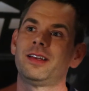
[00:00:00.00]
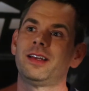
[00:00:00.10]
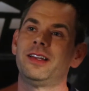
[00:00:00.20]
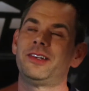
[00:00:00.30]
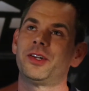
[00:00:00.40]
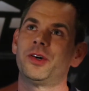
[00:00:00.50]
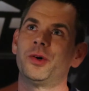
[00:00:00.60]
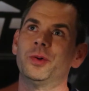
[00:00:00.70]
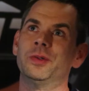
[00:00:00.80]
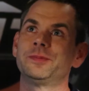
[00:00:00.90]
And
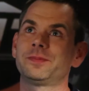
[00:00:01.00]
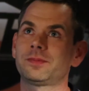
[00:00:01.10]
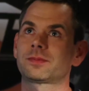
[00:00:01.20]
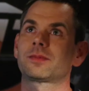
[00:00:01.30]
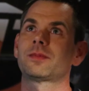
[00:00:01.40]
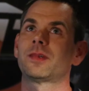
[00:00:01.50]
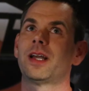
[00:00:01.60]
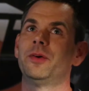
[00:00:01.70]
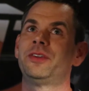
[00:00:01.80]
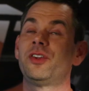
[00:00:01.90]
so I
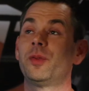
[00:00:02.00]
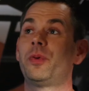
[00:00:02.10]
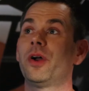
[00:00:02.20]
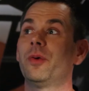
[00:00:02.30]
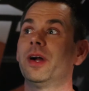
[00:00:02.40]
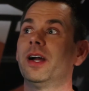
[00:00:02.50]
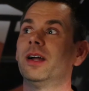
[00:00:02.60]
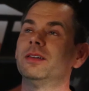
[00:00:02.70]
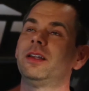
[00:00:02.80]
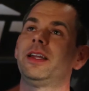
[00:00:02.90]
was to the point
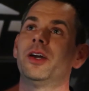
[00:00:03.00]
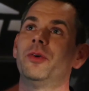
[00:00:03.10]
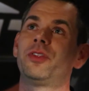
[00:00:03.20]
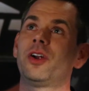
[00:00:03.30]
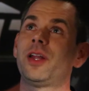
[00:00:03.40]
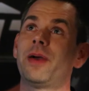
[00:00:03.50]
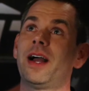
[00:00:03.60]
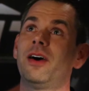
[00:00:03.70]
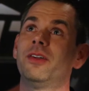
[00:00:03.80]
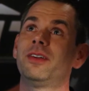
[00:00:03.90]
where 30
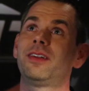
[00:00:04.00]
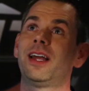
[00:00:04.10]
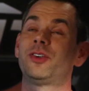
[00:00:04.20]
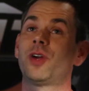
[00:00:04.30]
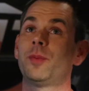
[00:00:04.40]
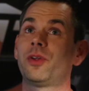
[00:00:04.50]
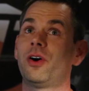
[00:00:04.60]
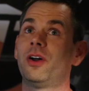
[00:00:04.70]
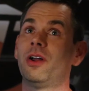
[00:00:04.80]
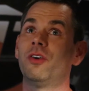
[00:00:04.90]
pounds had crept
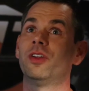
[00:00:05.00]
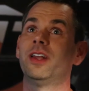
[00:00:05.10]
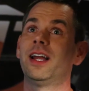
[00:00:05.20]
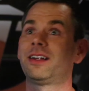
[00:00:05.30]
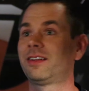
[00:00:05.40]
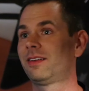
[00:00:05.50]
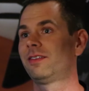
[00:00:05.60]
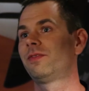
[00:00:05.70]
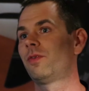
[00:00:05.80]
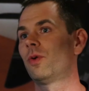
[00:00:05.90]
on over the next
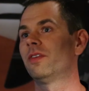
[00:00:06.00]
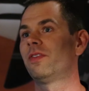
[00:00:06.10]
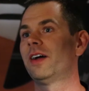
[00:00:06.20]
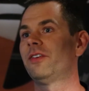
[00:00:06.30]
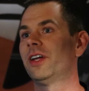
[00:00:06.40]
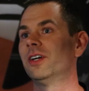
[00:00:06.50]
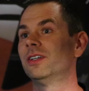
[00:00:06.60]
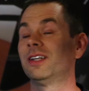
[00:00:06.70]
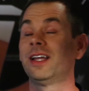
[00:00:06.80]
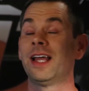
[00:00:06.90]
4 to 5 years,
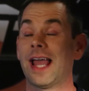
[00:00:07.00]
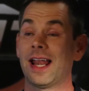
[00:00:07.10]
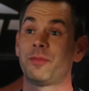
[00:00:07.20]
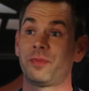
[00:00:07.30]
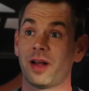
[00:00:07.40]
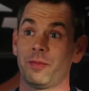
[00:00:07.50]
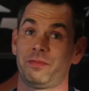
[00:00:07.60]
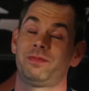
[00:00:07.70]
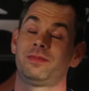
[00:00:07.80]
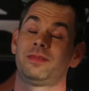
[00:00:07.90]
and I'm
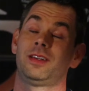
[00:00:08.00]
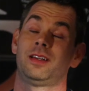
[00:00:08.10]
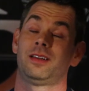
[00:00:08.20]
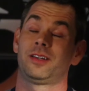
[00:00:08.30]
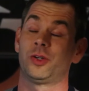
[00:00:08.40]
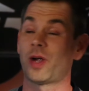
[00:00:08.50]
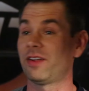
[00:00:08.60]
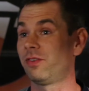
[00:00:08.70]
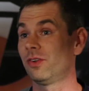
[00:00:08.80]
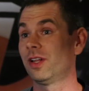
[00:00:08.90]

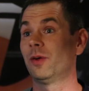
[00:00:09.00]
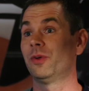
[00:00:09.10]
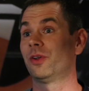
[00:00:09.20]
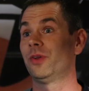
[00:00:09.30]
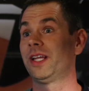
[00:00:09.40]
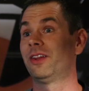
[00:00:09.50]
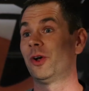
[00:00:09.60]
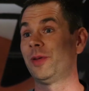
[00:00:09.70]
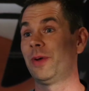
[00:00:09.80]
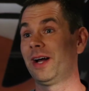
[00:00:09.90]
grateful that it was only
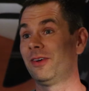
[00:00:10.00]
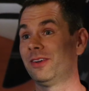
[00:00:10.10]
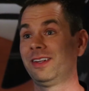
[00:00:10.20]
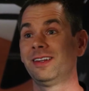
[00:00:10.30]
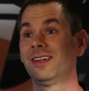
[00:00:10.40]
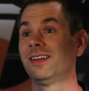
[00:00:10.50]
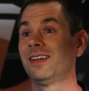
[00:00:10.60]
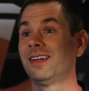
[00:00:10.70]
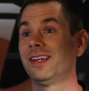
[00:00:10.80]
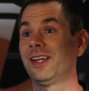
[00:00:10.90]
30 pounds.
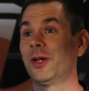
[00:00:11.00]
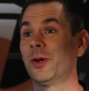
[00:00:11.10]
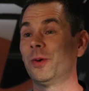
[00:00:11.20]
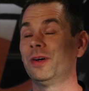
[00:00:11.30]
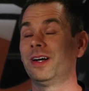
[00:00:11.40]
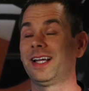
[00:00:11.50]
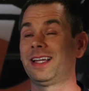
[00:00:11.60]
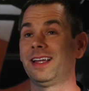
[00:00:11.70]
you know, like